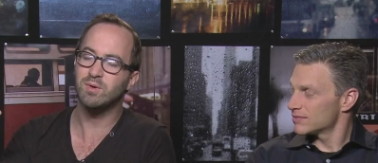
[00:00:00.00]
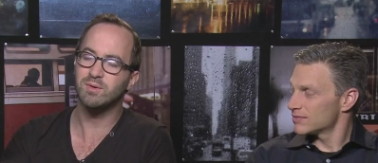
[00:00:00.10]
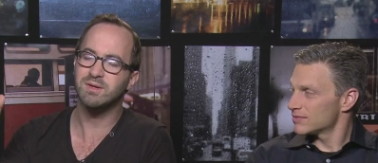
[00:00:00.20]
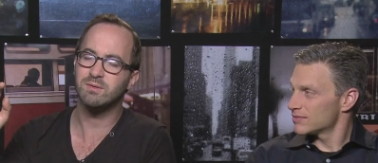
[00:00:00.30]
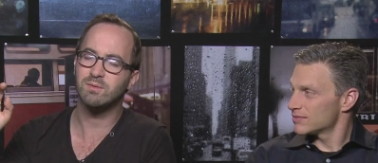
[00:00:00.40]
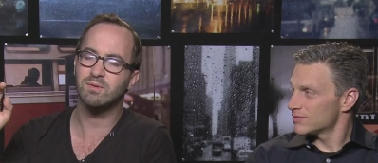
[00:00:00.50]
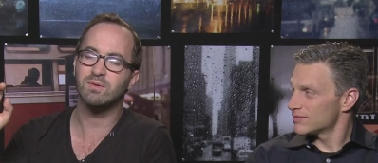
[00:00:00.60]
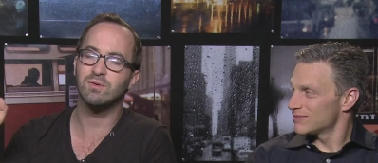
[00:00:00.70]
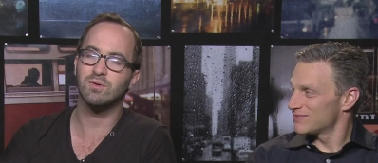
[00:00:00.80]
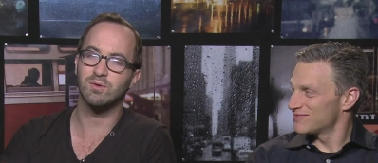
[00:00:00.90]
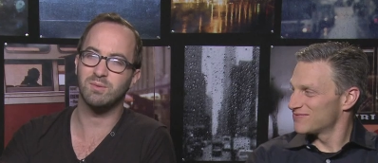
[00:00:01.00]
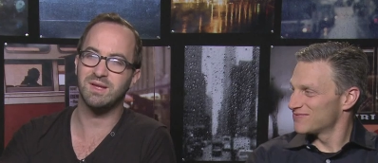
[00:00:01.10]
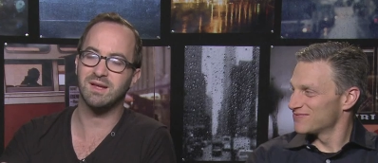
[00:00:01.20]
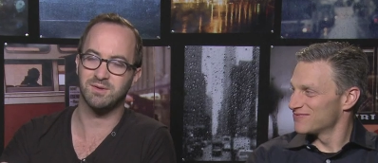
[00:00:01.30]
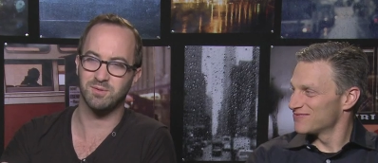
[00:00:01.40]
Speaker 1: worried, could we
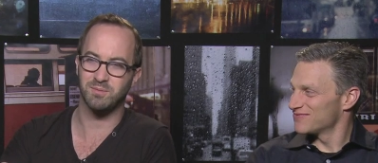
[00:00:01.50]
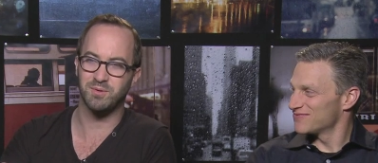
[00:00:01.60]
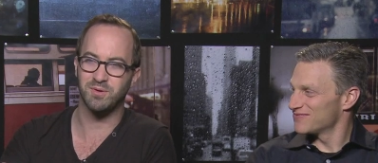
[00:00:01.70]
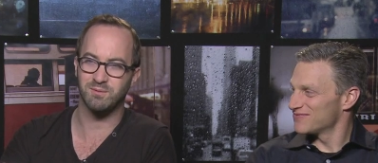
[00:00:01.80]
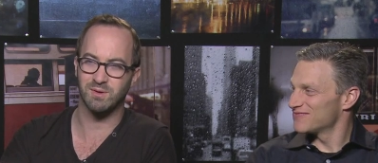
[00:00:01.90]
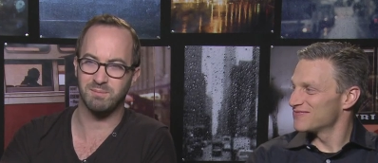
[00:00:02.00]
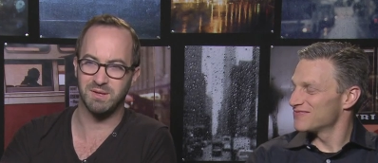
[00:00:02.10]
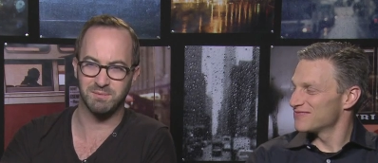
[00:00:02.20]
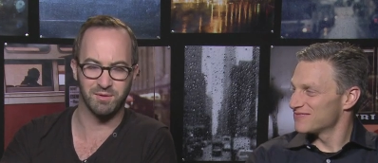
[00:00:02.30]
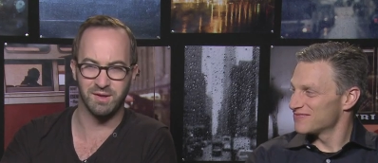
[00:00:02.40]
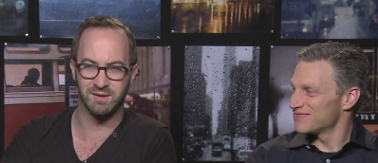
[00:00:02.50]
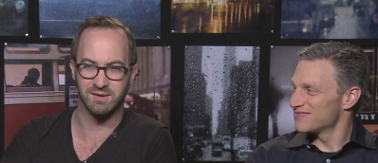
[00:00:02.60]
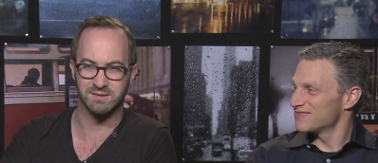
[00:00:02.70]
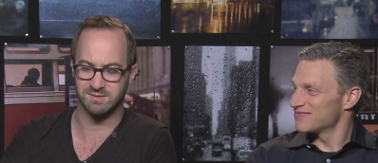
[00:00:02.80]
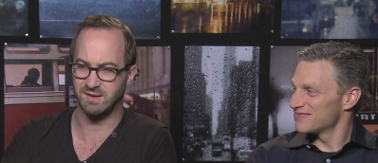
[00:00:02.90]
get it to the point where people think
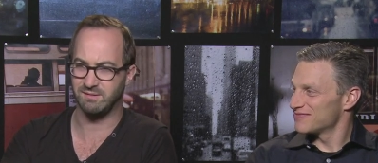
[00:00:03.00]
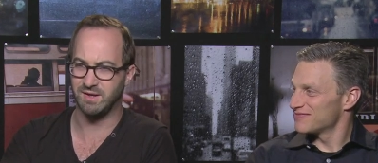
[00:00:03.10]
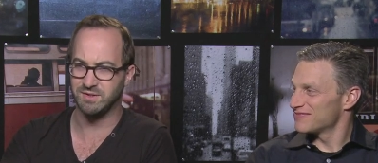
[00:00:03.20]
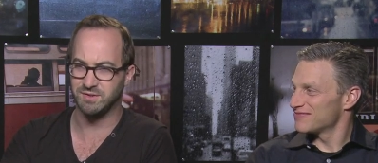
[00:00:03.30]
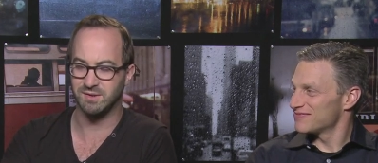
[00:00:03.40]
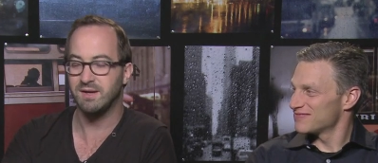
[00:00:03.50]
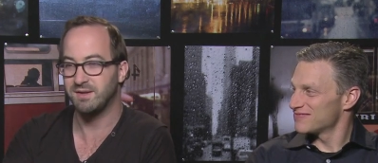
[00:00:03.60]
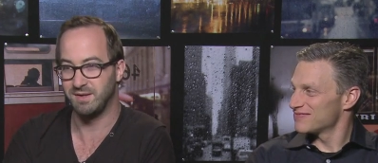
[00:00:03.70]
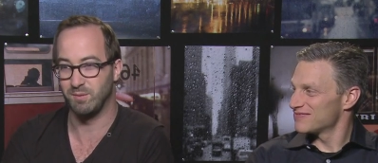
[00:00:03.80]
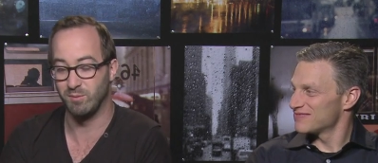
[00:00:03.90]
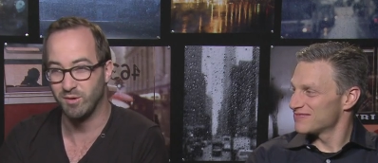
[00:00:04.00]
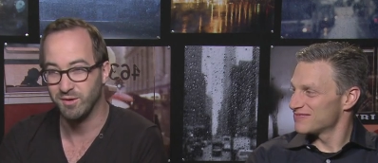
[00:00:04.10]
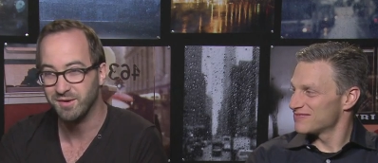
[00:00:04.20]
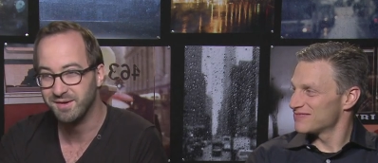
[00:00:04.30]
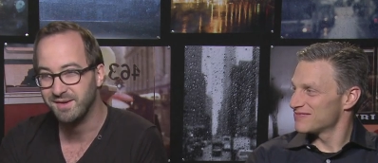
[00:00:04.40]
it's live action? Luckily we were.
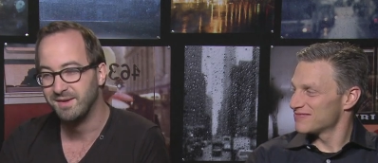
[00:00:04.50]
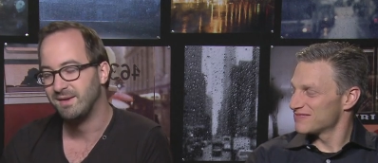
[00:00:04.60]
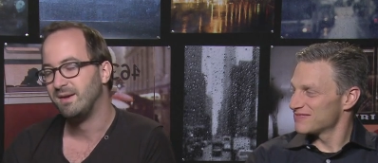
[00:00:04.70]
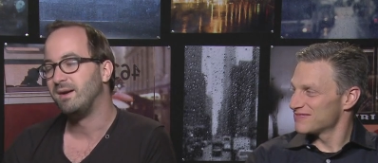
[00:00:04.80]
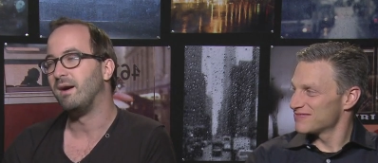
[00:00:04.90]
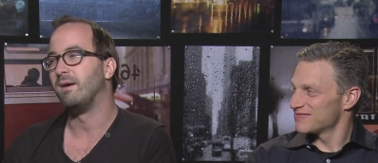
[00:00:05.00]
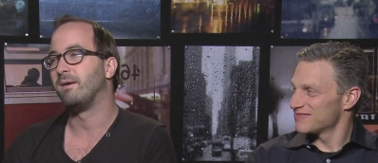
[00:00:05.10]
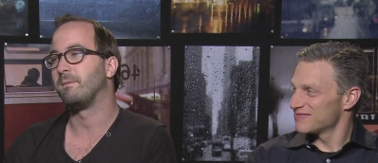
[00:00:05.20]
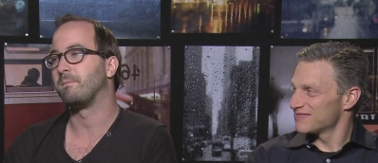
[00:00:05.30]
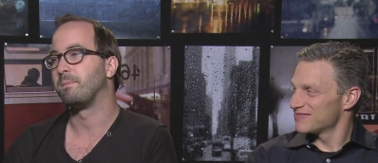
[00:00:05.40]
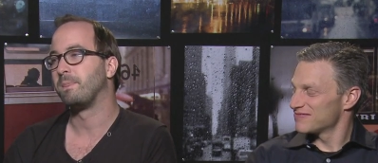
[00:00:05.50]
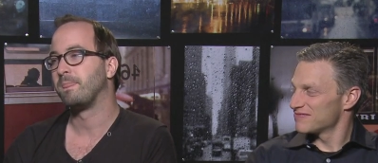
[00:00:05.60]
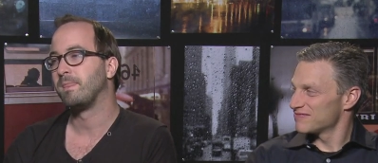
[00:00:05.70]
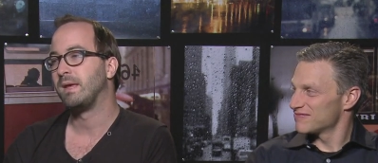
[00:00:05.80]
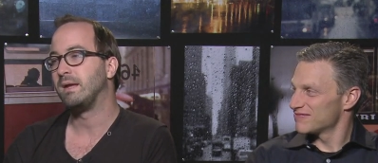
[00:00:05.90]
Um,
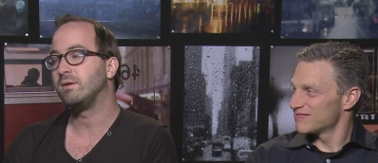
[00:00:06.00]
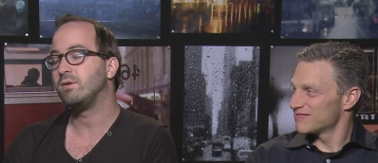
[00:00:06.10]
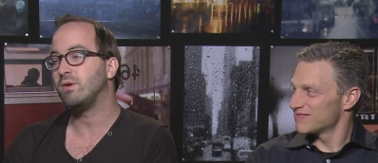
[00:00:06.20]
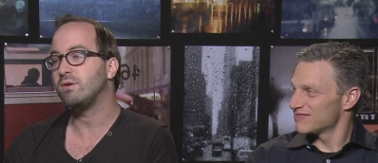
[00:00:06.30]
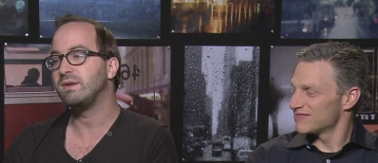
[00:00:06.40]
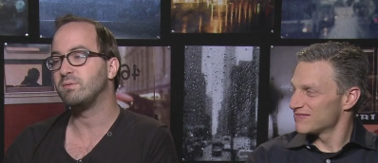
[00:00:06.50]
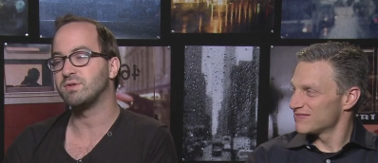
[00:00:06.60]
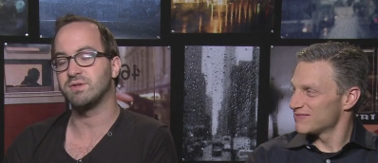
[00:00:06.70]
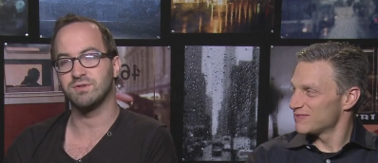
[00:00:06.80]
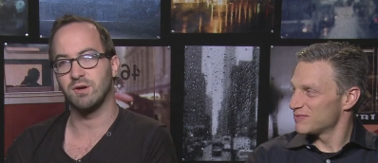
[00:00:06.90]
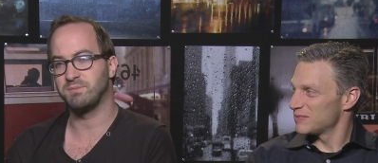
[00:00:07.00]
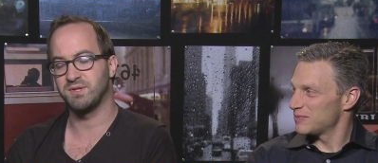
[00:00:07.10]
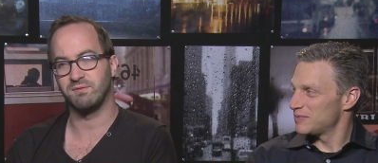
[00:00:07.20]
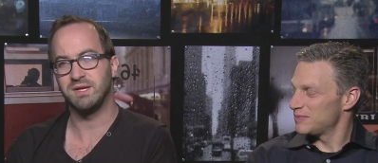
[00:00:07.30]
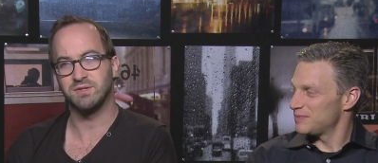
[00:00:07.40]
and a lot of it was just
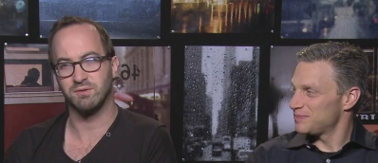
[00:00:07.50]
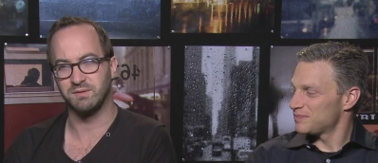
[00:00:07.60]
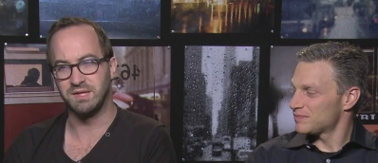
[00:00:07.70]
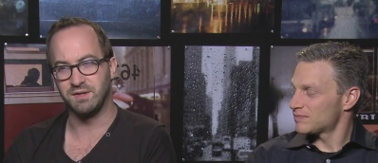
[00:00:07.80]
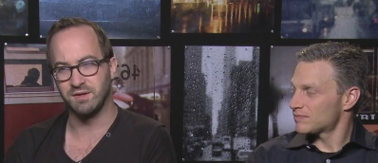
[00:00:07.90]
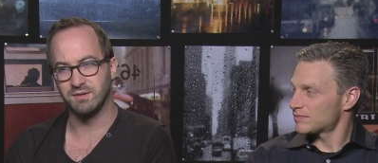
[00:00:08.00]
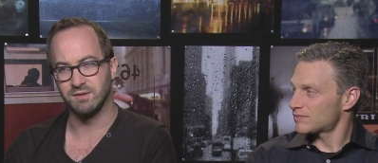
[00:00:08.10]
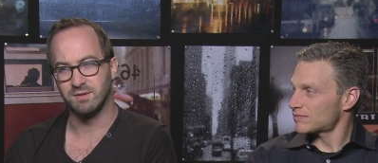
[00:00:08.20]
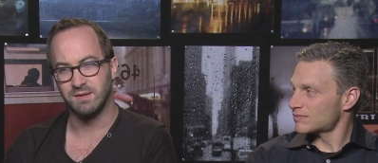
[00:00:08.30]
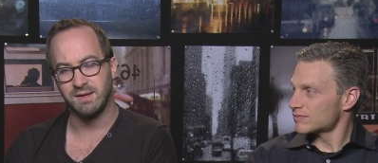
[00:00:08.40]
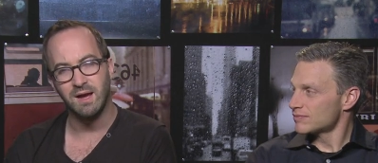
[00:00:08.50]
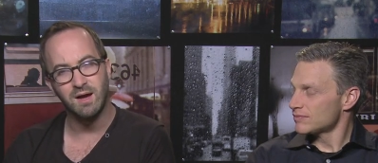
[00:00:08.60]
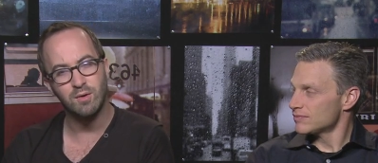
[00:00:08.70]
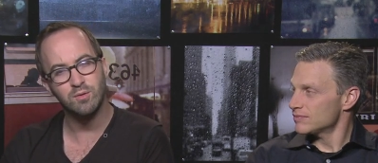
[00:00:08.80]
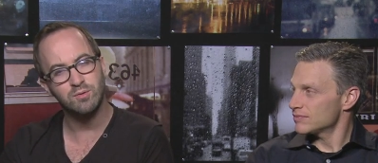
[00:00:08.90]
observation of detail. Like
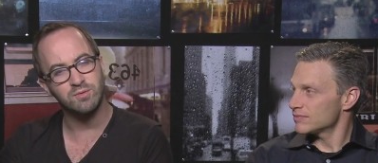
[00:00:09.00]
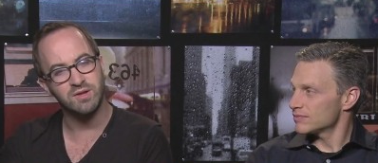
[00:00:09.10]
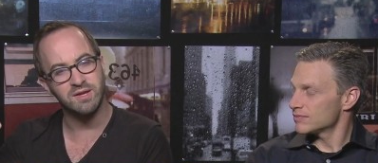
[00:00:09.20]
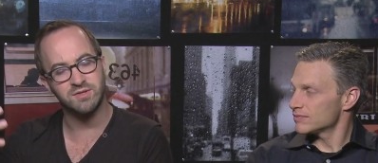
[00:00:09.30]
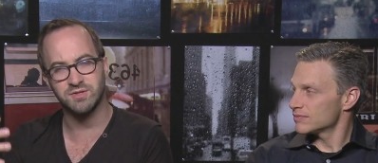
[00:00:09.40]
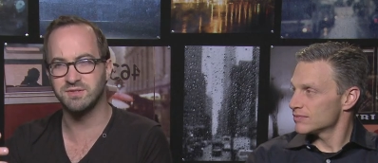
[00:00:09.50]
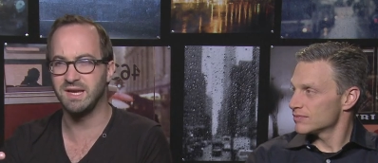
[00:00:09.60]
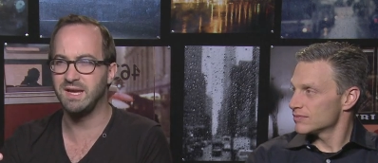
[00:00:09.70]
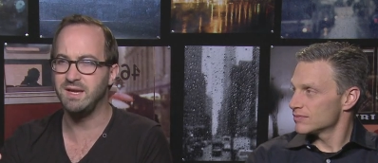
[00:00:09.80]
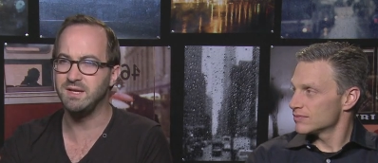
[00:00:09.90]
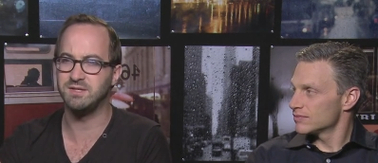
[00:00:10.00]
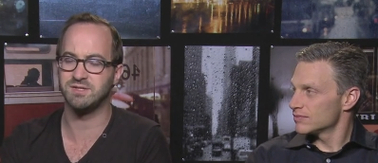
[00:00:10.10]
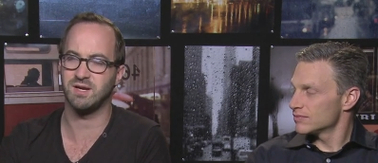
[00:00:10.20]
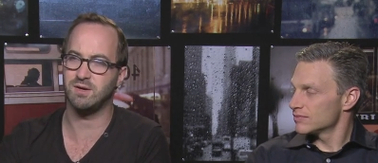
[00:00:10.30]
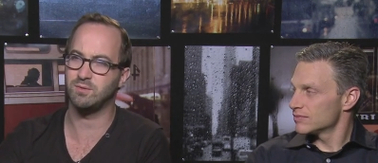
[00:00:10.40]
how do textures
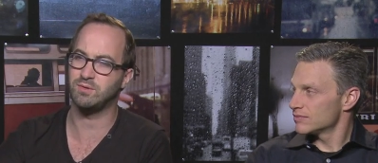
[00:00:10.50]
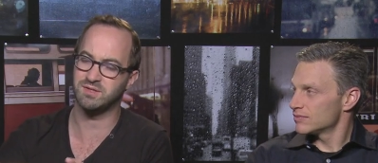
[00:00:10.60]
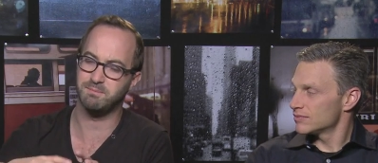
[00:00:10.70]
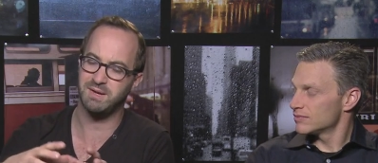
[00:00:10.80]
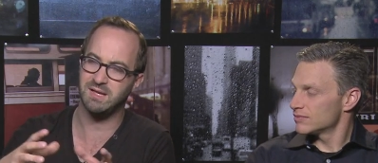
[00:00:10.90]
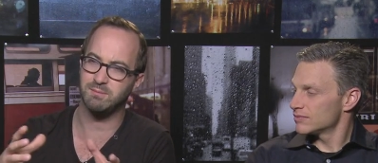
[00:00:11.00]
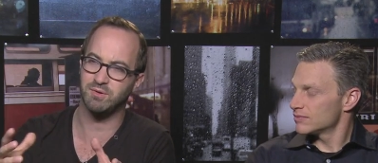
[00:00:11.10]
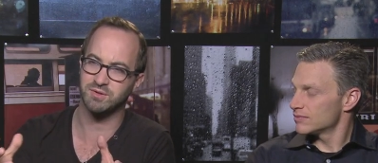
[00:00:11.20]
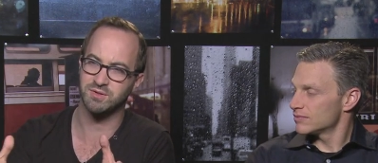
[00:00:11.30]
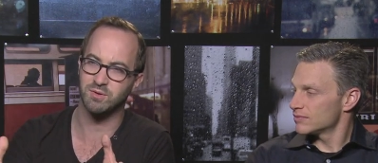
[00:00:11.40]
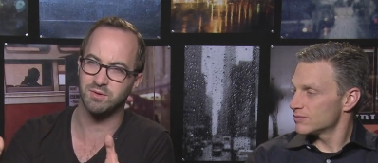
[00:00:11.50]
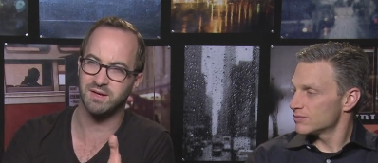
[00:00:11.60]
age? How does a mailbox mm. look